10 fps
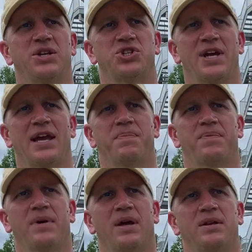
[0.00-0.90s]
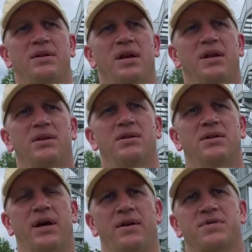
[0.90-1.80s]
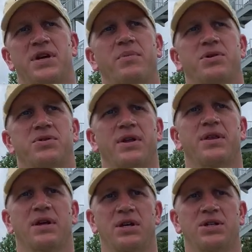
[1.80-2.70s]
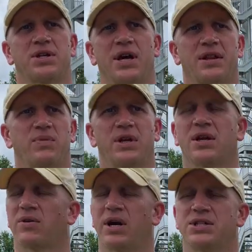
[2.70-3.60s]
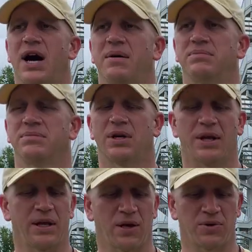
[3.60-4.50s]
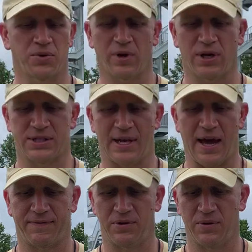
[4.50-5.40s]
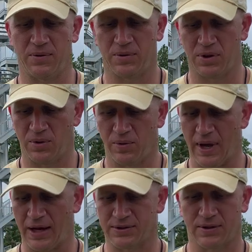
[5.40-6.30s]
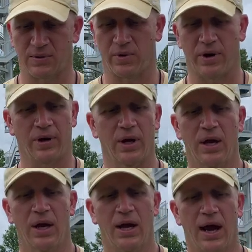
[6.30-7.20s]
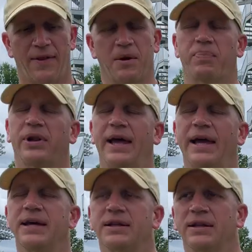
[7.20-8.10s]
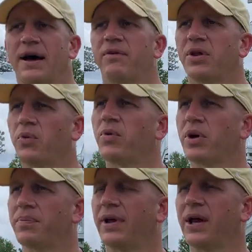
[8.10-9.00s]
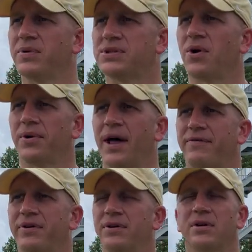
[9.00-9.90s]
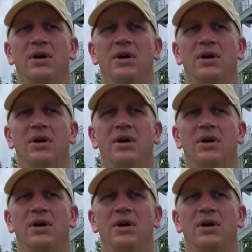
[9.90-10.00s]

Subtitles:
in shape and in like summer strength and conditioning, I think we did a great job. You know, I think Coach Horgan and his staff do excellent work. I think playing at the level that we want to play with total effort